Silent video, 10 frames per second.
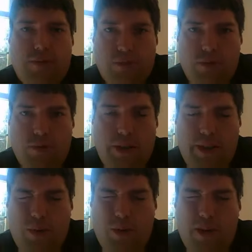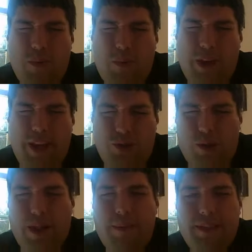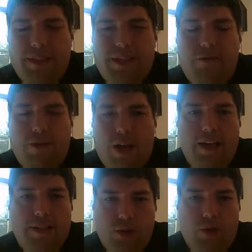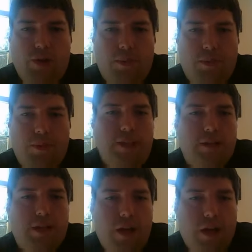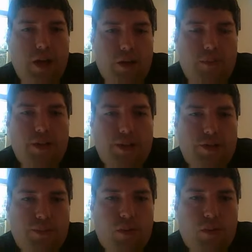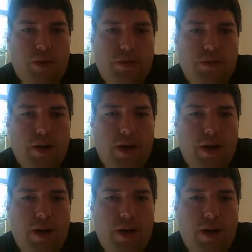And so what that means is not relying solely on police reports.